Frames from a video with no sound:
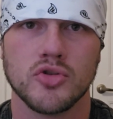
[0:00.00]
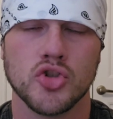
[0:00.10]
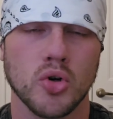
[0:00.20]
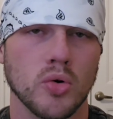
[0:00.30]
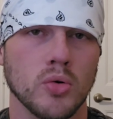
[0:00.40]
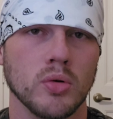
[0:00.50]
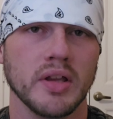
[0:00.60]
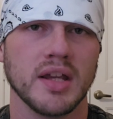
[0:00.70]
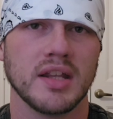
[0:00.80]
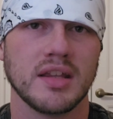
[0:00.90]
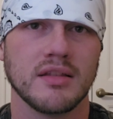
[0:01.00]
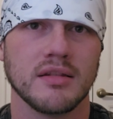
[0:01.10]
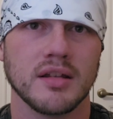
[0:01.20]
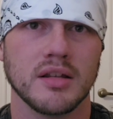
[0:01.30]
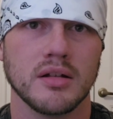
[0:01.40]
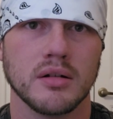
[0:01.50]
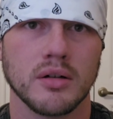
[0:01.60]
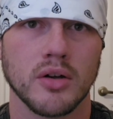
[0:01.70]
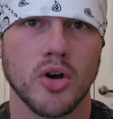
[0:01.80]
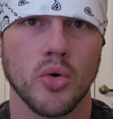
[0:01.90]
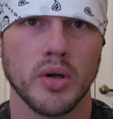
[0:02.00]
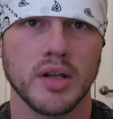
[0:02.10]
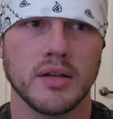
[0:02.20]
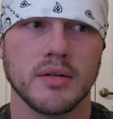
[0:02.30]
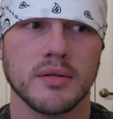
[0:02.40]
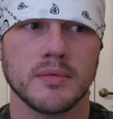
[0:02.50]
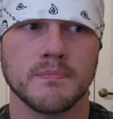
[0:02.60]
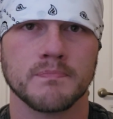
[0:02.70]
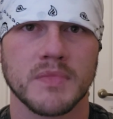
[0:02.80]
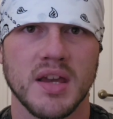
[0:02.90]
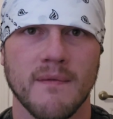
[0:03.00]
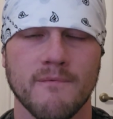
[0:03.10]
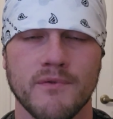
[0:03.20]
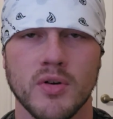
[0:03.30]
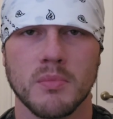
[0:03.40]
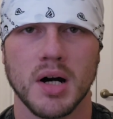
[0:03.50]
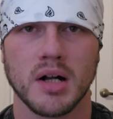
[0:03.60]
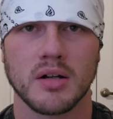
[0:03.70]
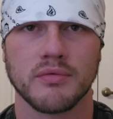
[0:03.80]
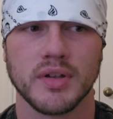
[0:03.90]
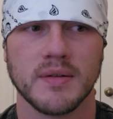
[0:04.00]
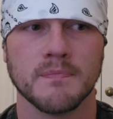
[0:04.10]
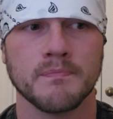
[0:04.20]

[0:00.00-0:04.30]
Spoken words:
Joel and Ethan Coen filmography.